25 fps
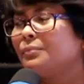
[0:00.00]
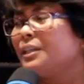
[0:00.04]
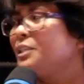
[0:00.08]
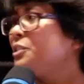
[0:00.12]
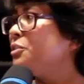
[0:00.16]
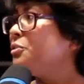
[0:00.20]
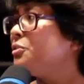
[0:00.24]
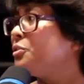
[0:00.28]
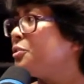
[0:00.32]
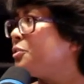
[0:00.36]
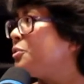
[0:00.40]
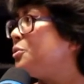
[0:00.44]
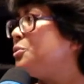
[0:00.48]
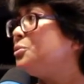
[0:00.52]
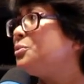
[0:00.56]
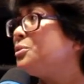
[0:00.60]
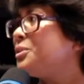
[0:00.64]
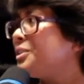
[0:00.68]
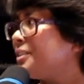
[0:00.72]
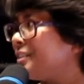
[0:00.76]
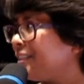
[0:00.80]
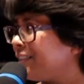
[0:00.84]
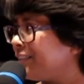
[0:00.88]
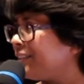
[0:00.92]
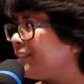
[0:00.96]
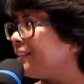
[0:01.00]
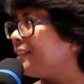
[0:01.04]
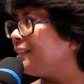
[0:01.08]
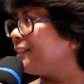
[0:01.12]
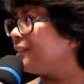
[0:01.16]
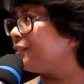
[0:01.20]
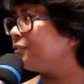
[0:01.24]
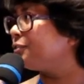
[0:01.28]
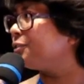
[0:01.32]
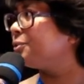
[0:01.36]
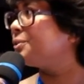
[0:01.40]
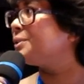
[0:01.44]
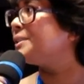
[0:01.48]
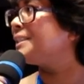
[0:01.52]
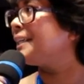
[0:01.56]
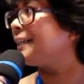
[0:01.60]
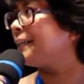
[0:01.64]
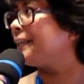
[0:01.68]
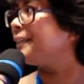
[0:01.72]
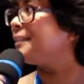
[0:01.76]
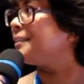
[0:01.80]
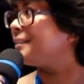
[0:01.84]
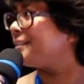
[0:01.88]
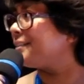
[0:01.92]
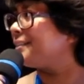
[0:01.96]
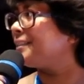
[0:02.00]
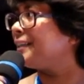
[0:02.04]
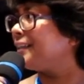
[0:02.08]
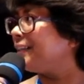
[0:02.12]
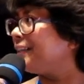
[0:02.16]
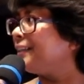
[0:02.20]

Machine just does it in a few seconds.